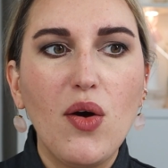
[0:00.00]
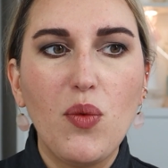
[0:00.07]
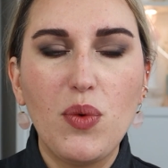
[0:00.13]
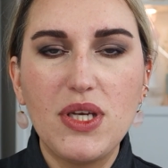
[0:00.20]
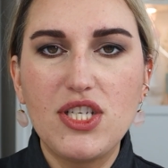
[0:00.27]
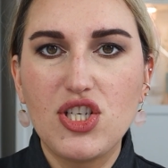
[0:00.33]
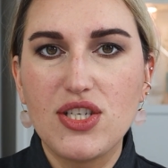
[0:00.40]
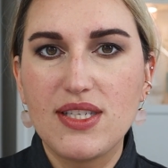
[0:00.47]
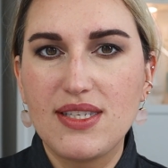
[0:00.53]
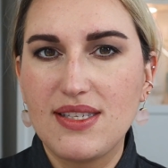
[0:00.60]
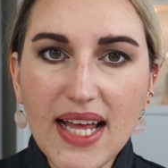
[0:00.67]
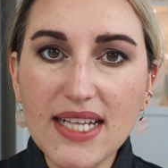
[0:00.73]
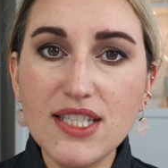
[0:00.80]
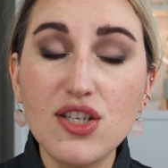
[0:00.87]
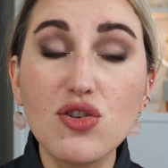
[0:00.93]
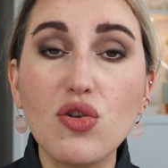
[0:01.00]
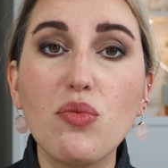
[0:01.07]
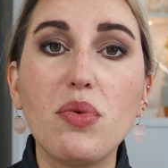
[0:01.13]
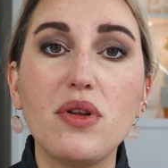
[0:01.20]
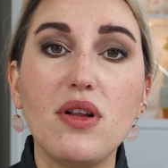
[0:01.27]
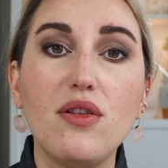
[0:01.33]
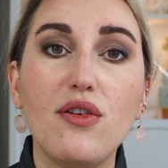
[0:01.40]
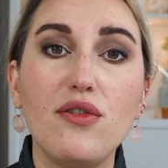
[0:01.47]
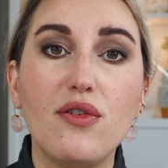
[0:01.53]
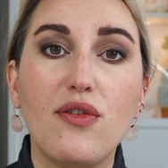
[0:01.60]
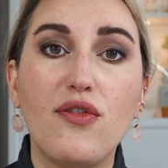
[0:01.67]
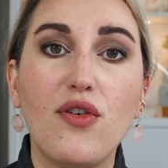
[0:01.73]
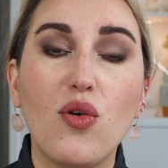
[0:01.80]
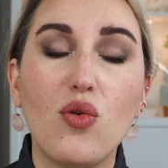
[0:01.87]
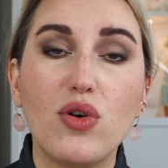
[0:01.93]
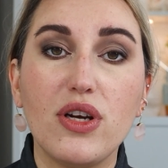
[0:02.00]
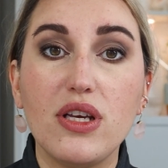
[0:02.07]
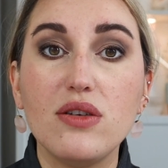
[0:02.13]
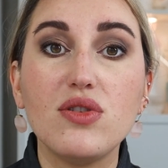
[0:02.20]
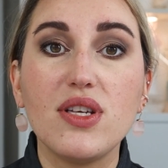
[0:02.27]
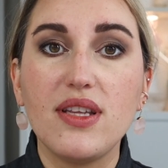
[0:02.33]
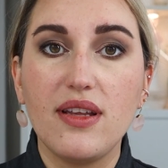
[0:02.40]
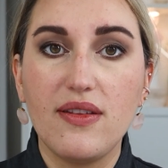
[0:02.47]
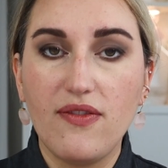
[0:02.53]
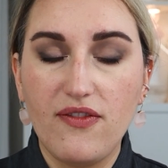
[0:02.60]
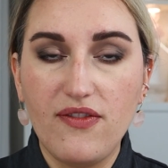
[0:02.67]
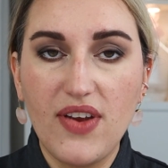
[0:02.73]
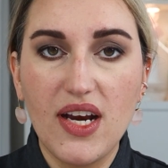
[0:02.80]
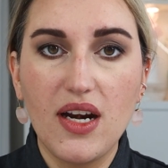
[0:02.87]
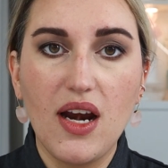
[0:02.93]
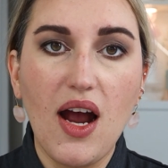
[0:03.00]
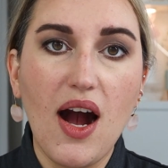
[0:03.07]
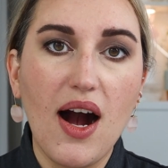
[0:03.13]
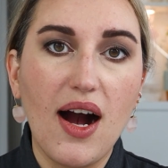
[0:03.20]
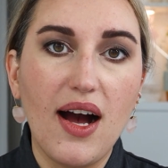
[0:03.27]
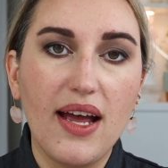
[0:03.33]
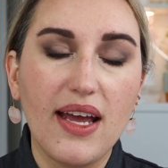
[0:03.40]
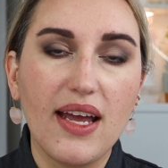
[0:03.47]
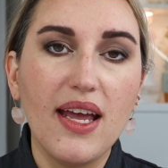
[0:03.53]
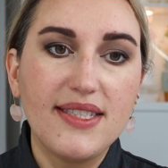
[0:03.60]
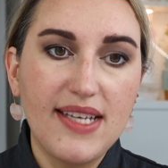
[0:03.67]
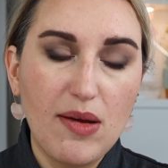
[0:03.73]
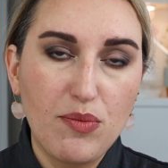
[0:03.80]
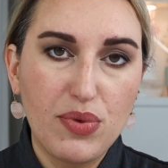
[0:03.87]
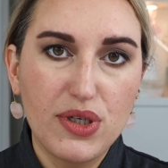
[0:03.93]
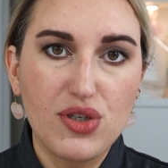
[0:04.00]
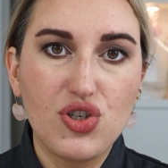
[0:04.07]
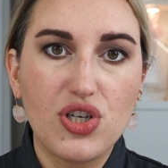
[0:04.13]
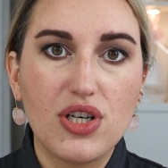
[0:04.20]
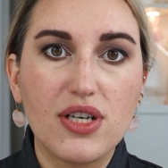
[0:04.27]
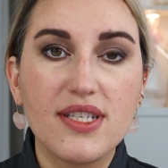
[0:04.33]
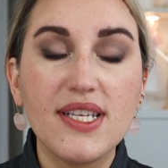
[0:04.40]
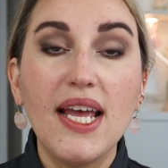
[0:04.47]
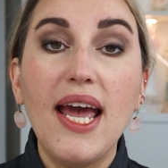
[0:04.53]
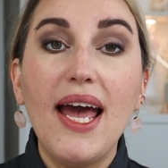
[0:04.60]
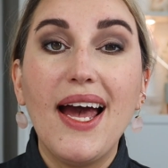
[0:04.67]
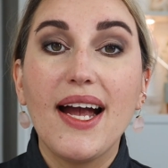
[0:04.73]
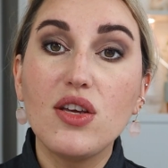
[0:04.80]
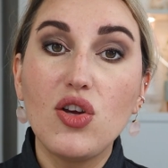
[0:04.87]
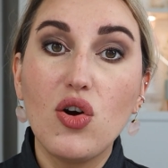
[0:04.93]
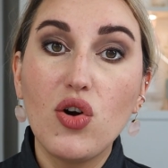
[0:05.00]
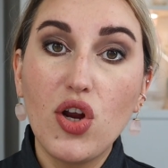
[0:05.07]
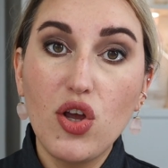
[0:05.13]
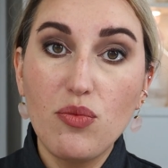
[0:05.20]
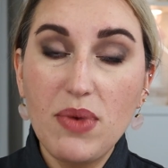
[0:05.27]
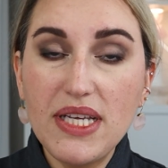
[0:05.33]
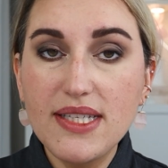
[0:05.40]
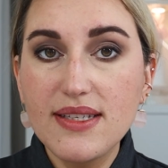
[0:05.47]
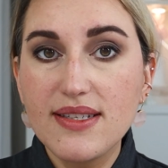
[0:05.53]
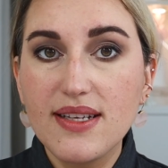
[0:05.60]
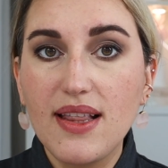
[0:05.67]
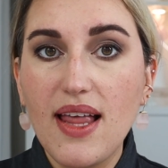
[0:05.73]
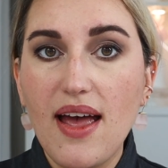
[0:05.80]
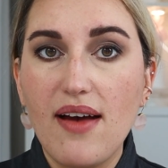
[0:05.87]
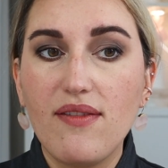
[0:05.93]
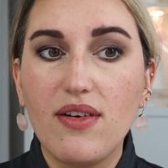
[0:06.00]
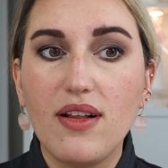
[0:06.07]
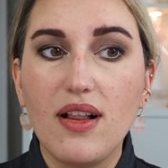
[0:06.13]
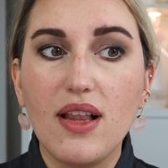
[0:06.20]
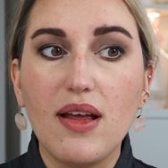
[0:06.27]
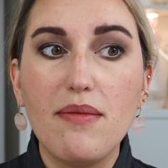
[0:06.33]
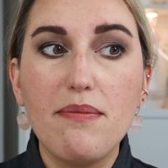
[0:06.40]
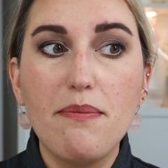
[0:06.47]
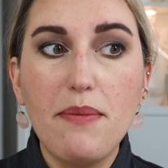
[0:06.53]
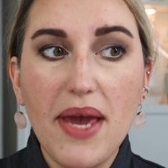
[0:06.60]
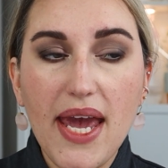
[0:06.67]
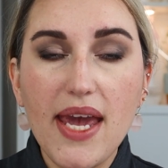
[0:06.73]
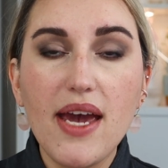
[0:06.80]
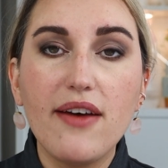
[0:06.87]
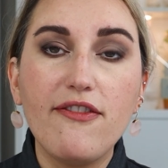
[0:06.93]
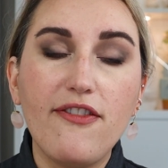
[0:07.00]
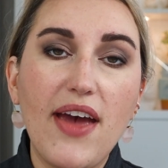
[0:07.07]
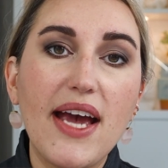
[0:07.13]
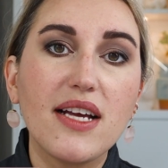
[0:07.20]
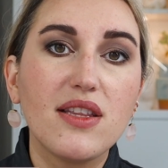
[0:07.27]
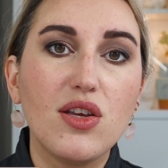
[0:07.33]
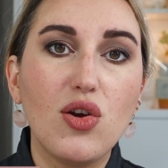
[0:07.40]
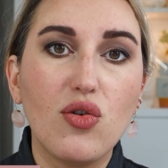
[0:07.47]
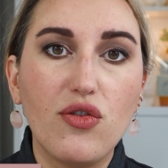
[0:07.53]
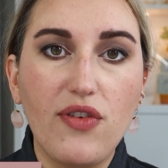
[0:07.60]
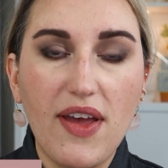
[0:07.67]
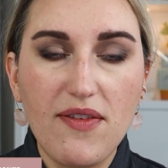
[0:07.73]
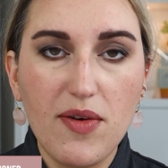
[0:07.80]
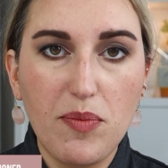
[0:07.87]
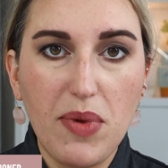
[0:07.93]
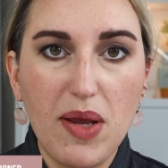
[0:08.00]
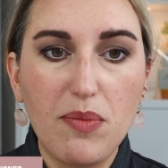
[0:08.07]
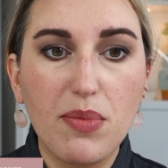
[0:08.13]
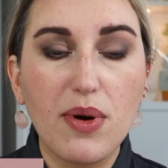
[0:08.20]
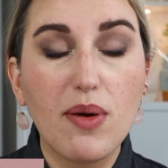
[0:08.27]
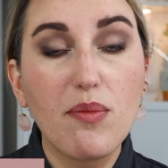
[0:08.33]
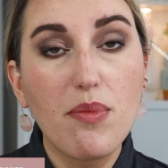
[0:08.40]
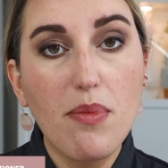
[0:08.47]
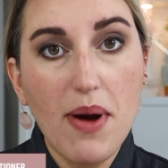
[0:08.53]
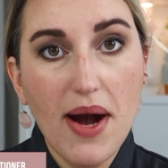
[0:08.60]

which is not suitable for using in very high temperatures. Your humidity level may affect your wafer paper,